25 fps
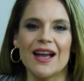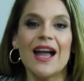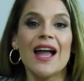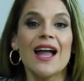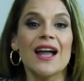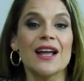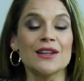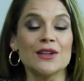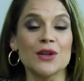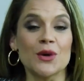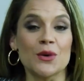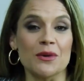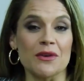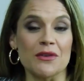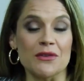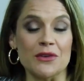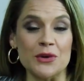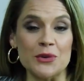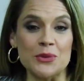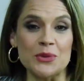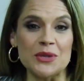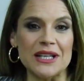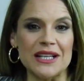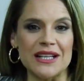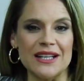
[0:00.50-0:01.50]
Hello
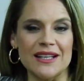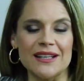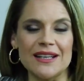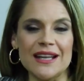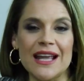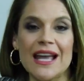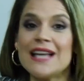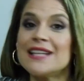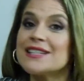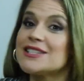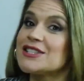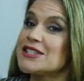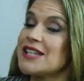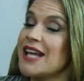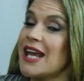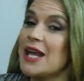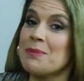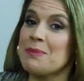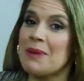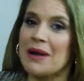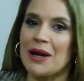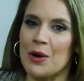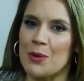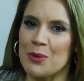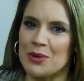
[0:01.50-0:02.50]
everyone. Today
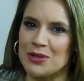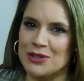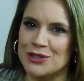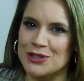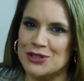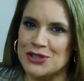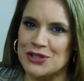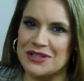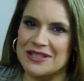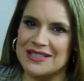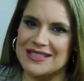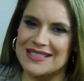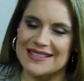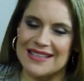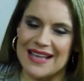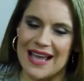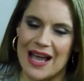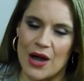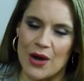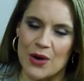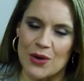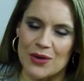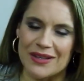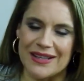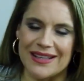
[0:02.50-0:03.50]
back on to the
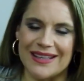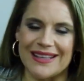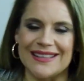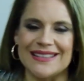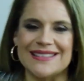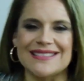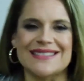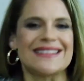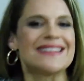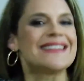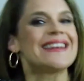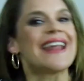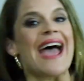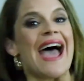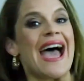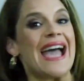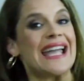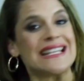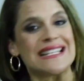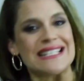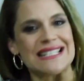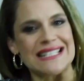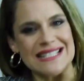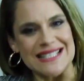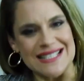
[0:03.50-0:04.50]
South is at
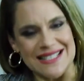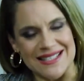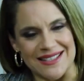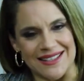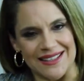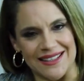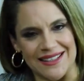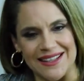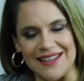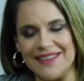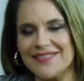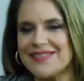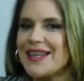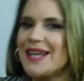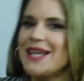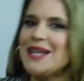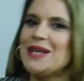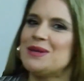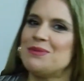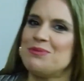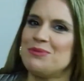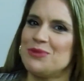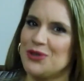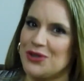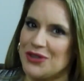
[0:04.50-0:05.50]
ITC, the
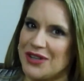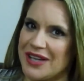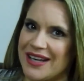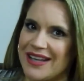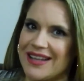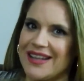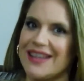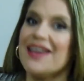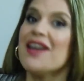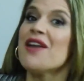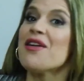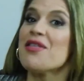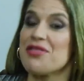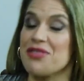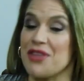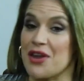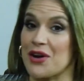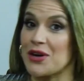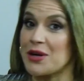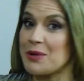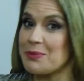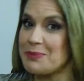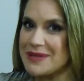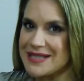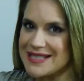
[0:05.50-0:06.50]
Immunity
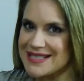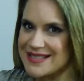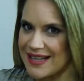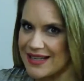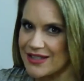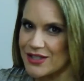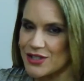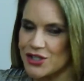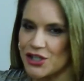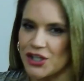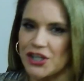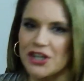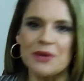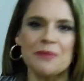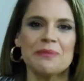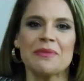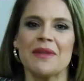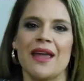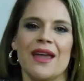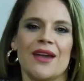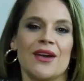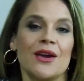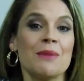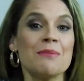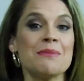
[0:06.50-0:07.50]
Therapy Center,
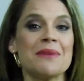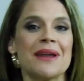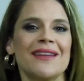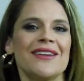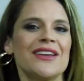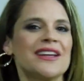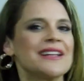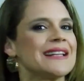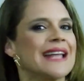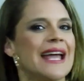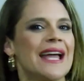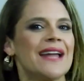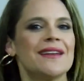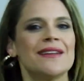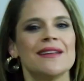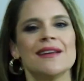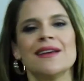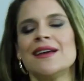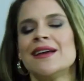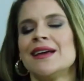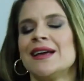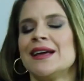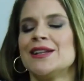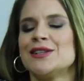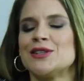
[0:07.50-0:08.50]
and I'm very glad
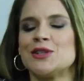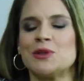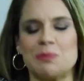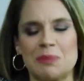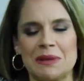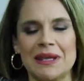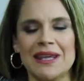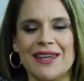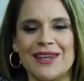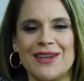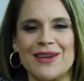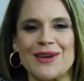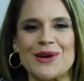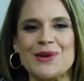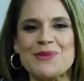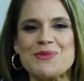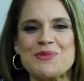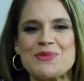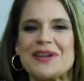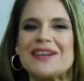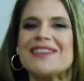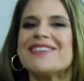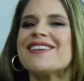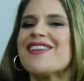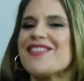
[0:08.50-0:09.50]
to be here
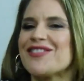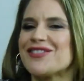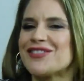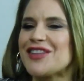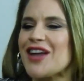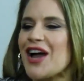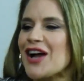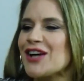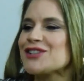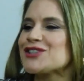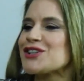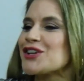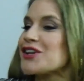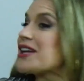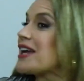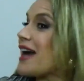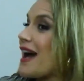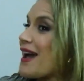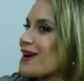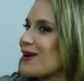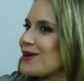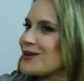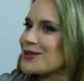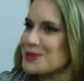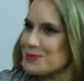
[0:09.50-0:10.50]
with Dr.
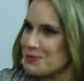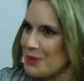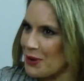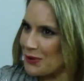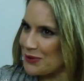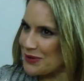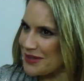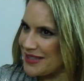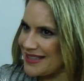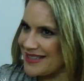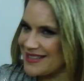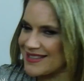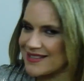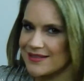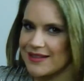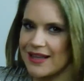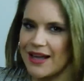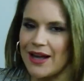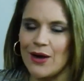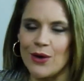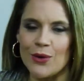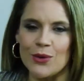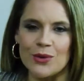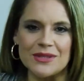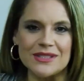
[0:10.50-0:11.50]
Carlos Bautista,
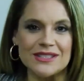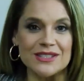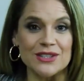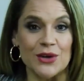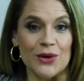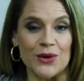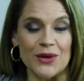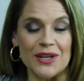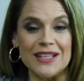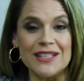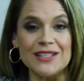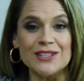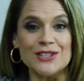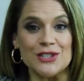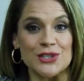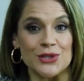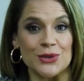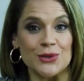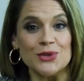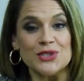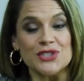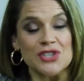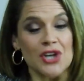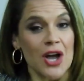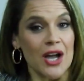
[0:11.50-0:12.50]
who is going to
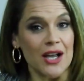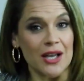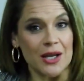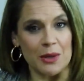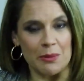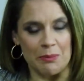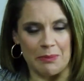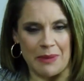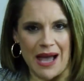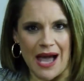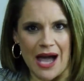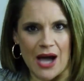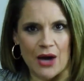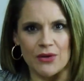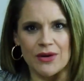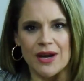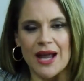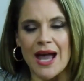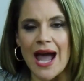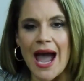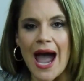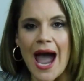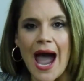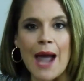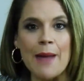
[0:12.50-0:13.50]
talk about
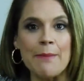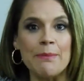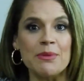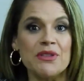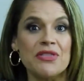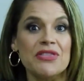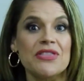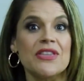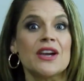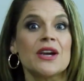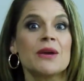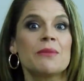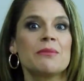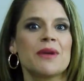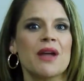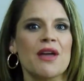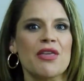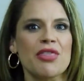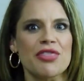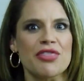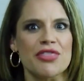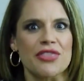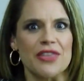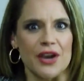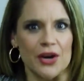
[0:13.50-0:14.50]

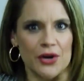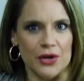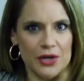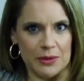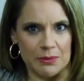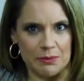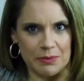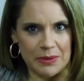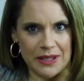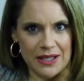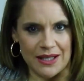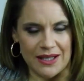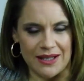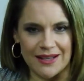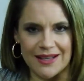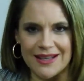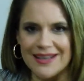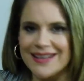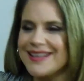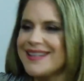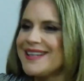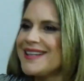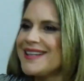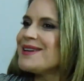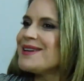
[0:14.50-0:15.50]
hyperthermia therapy.
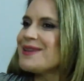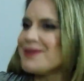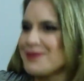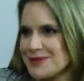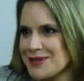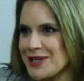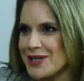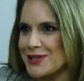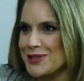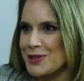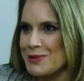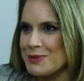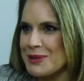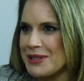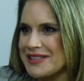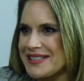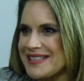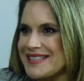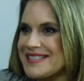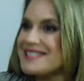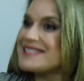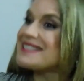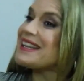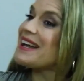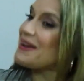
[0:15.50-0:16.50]
Dr.
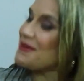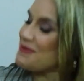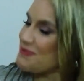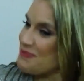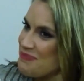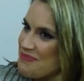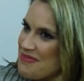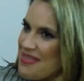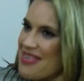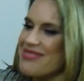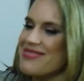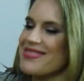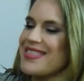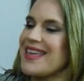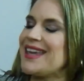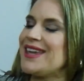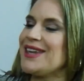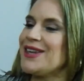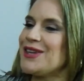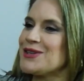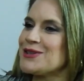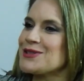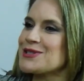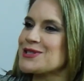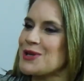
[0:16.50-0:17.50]
Bautista, thank
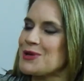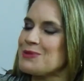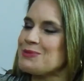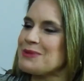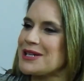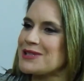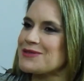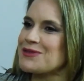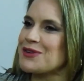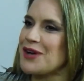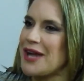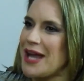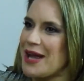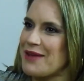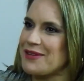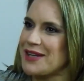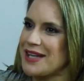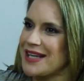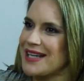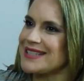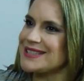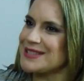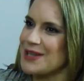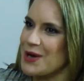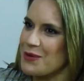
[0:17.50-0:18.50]
you so much for having
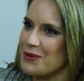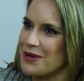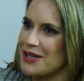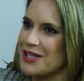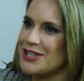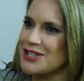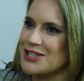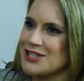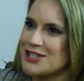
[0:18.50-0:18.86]
us. How are you